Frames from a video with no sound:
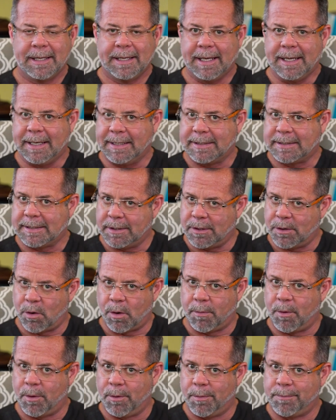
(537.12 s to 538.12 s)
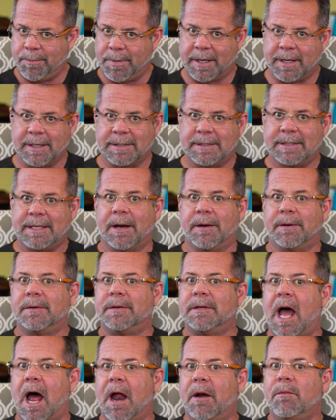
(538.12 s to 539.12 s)
it isn't normal because they're
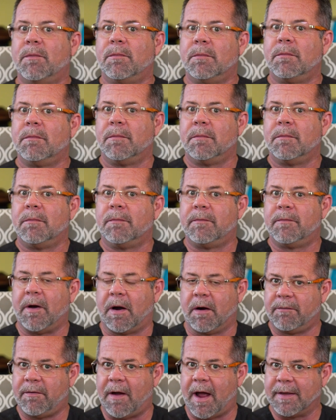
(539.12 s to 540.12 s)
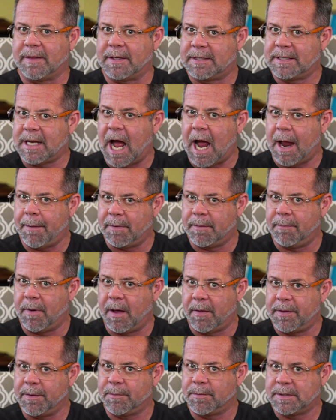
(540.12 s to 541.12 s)
not verifying the time of the
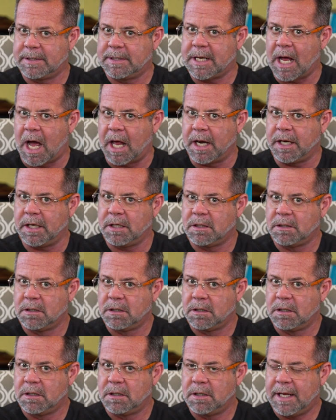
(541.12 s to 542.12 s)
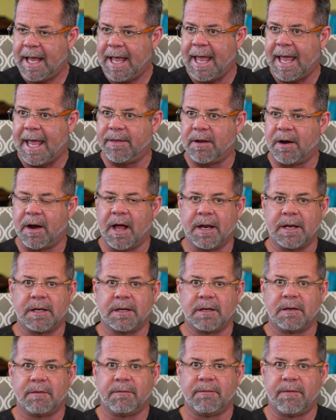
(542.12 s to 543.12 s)
month it was done and they're not
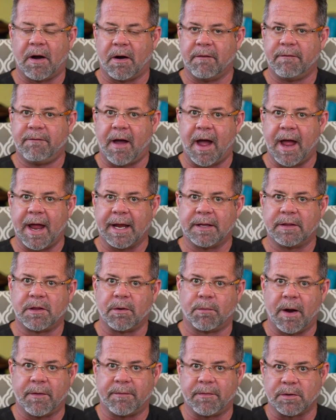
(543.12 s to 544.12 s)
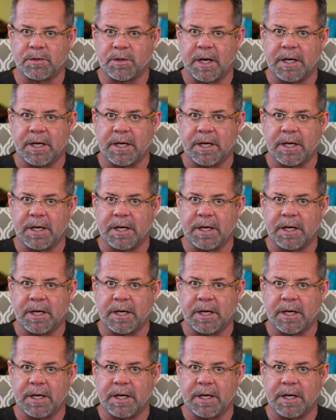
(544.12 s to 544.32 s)
verifying the reference